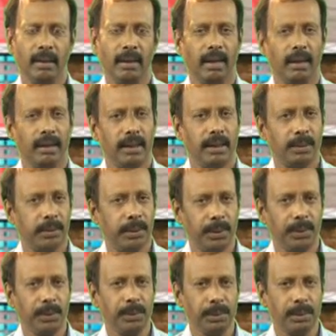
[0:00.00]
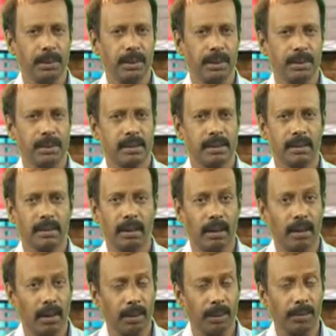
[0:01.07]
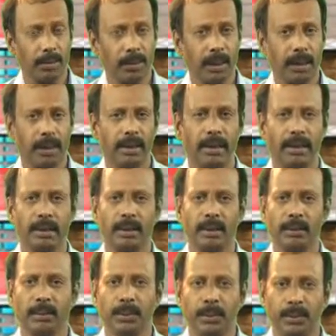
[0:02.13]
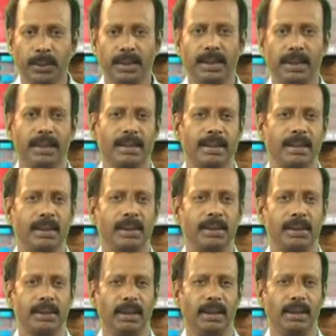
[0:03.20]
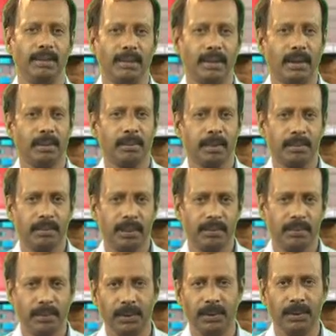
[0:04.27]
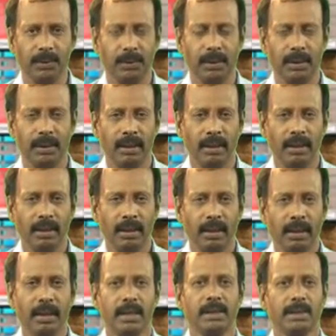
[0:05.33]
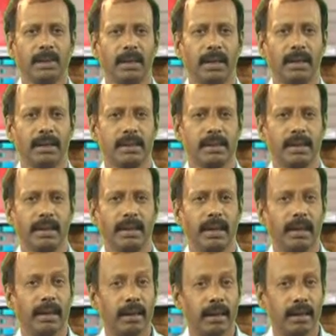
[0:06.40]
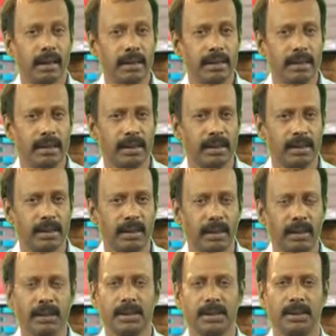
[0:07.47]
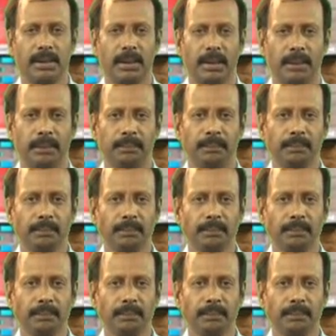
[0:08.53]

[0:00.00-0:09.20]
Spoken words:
and it produces the carbohydrate, the most essential form of the food, as well as it releases oxygen.